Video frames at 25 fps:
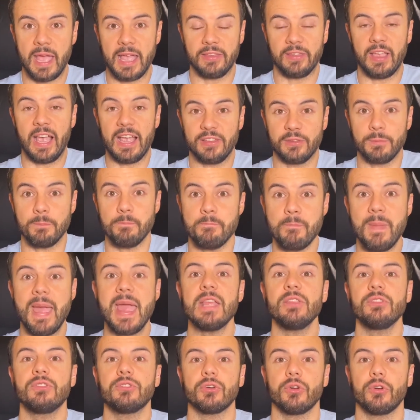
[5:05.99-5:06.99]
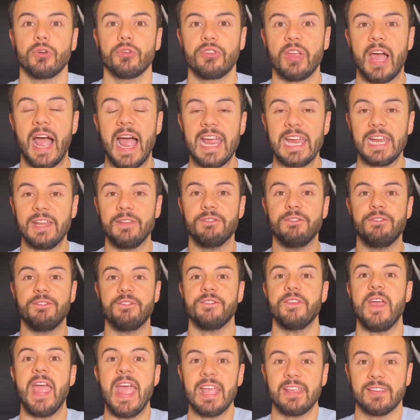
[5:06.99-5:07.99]
as mentors that I
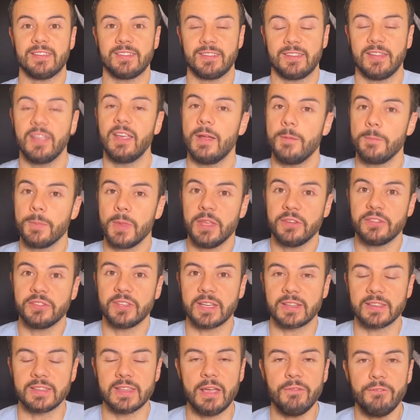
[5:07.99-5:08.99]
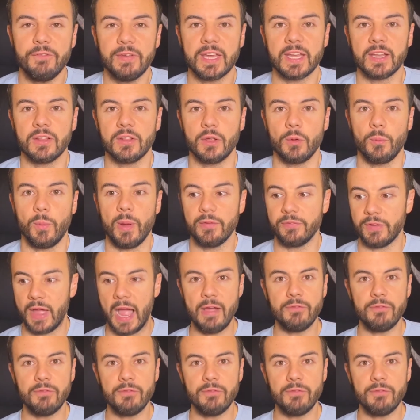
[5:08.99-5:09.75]
invest significantly with.